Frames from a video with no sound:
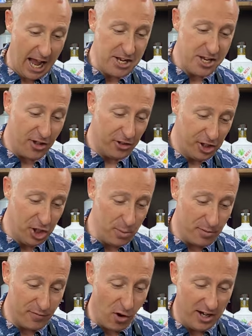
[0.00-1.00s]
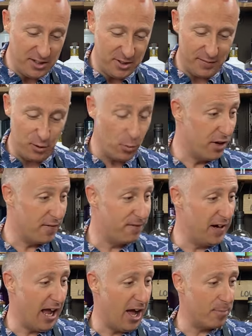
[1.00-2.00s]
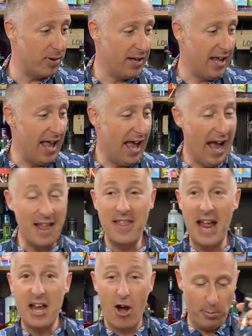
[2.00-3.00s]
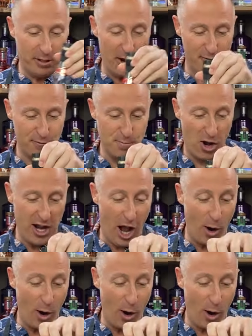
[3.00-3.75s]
another cube of ice if you want to fill it up. And then I'm going for my